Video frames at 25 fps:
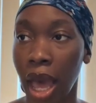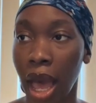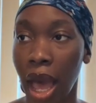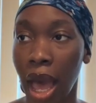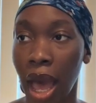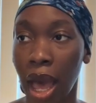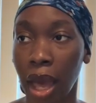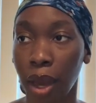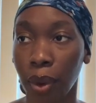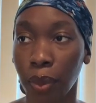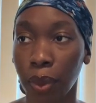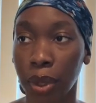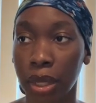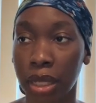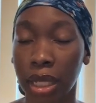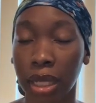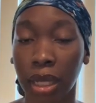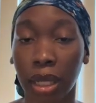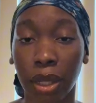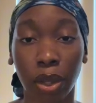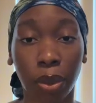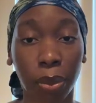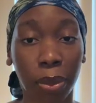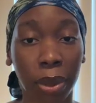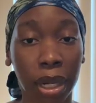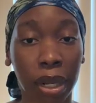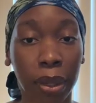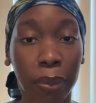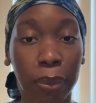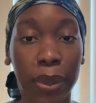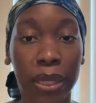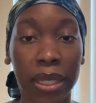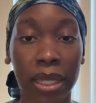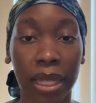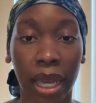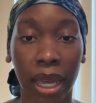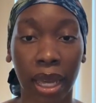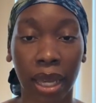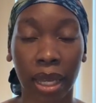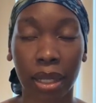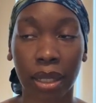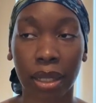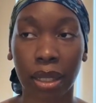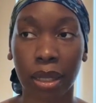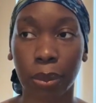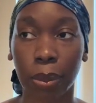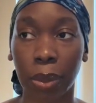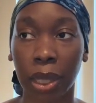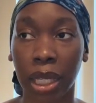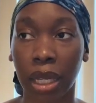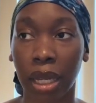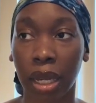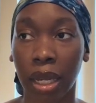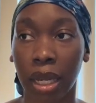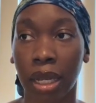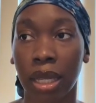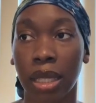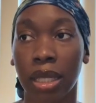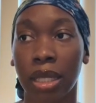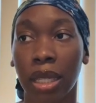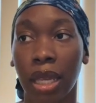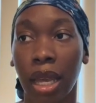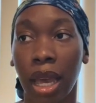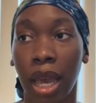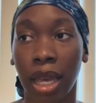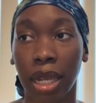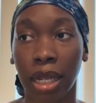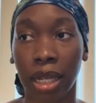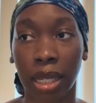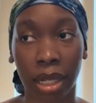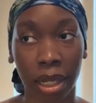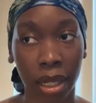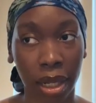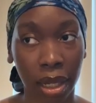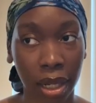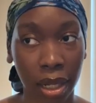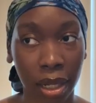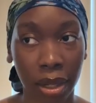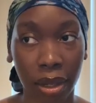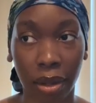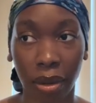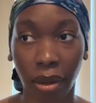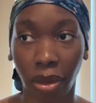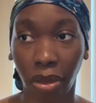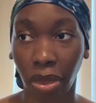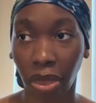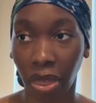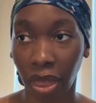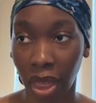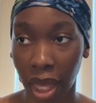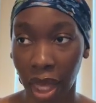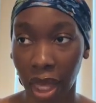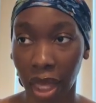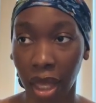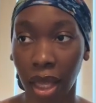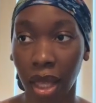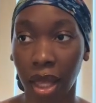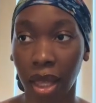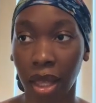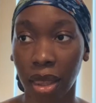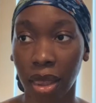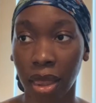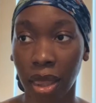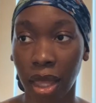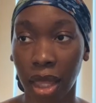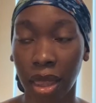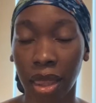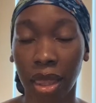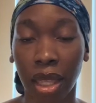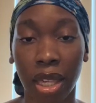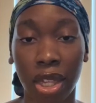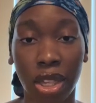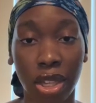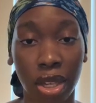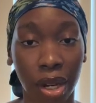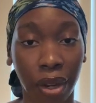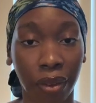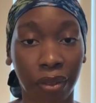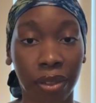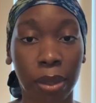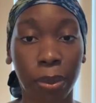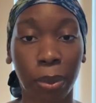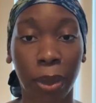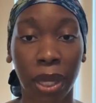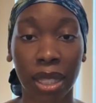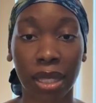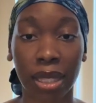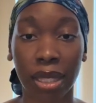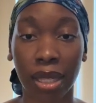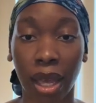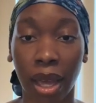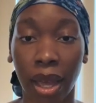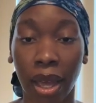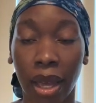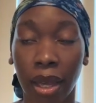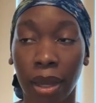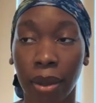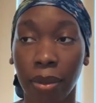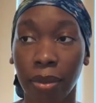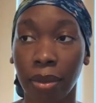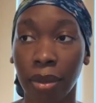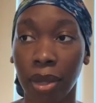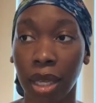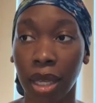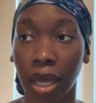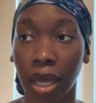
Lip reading: I was a little bit upset because I did think that they should have spent time